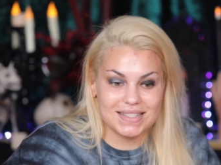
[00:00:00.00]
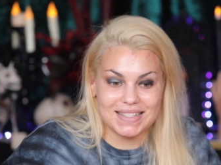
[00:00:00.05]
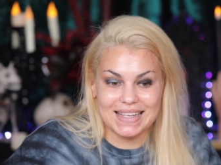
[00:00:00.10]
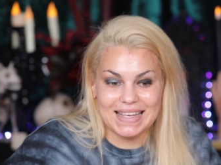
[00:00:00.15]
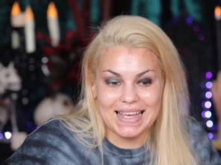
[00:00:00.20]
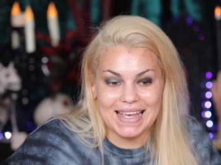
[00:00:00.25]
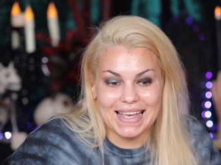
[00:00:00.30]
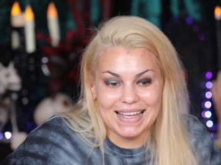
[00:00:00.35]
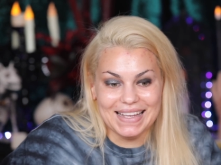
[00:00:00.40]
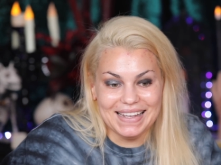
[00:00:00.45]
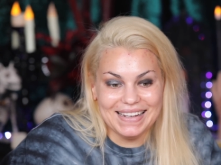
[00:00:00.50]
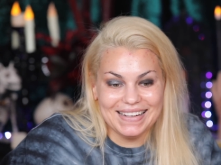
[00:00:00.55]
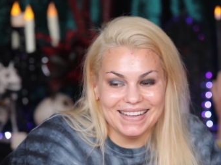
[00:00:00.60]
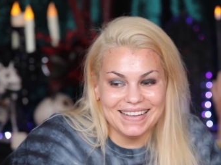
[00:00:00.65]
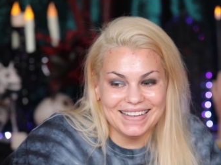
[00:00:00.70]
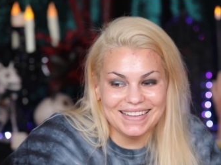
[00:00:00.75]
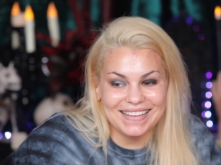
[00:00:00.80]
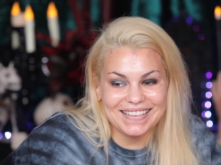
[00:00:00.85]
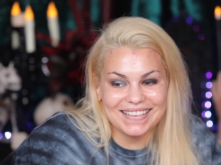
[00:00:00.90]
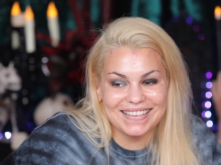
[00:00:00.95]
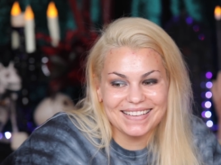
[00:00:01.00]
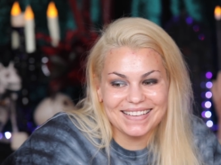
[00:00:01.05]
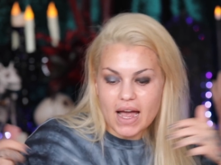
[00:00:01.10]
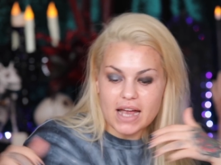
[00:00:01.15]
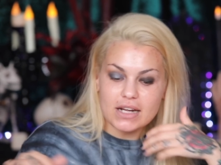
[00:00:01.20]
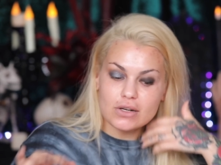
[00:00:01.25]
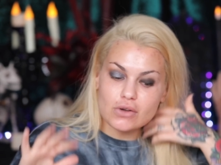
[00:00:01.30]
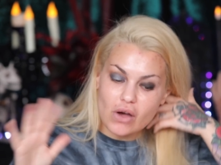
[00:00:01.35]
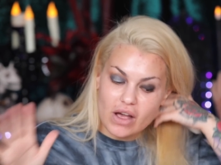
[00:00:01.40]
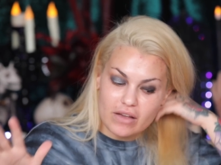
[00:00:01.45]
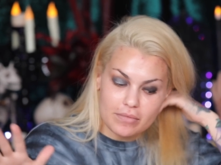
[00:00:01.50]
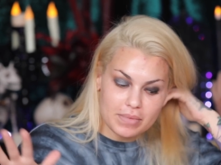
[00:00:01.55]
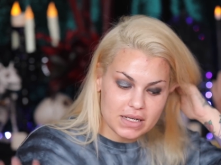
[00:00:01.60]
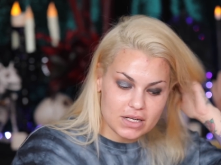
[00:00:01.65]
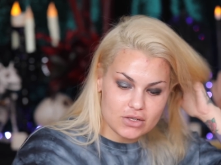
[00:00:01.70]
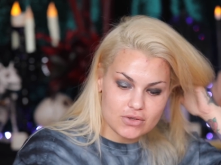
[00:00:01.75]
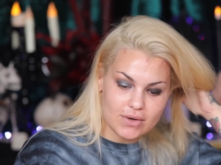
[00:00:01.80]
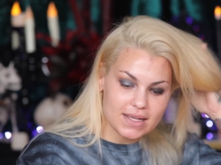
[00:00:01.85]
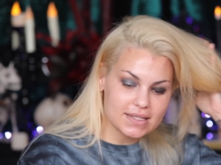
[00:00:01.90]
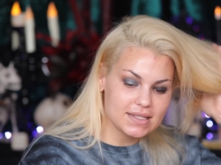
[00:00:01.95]
skin. I know I've been
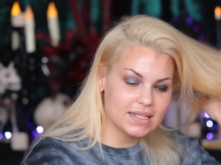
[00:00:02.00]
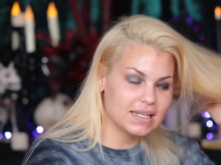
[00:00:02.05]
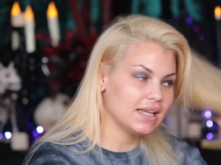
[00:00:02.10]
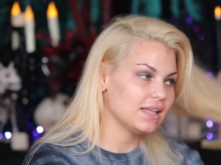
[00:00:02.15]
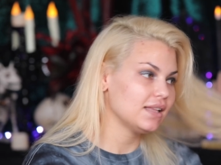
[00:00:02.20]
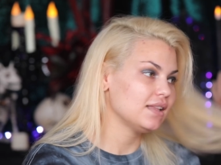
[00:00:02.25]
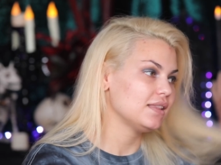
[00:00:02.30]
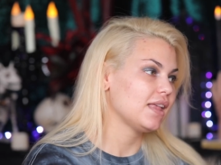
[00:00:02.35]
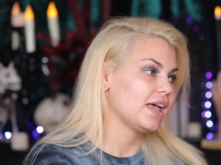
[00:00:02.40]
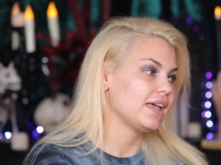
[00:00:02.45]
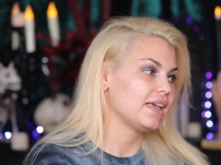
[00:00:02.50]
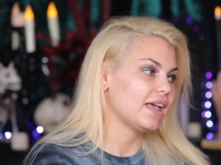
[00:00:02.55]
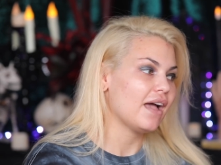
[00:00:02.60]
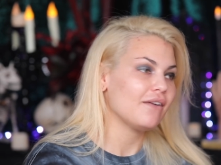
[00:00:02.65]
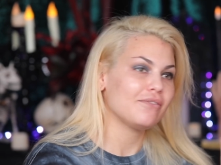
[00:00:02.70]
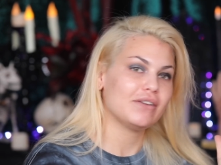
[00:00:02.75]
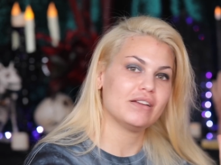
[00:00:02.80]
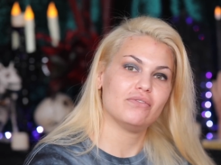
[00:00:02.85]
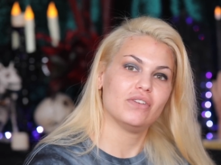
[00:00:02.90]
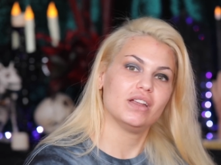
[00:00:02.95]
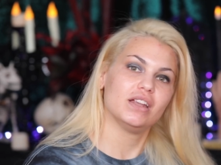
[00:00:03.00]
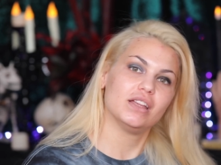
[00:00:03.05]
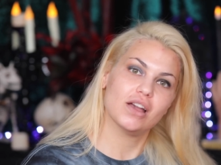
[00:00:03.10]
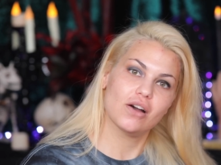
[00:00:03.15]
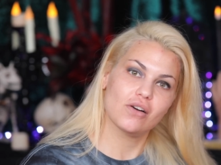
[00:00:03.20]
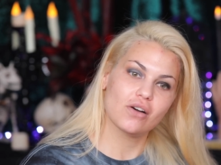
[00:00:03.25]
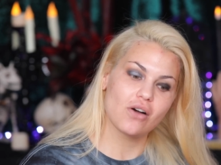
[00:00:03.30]
addressing it in like every video,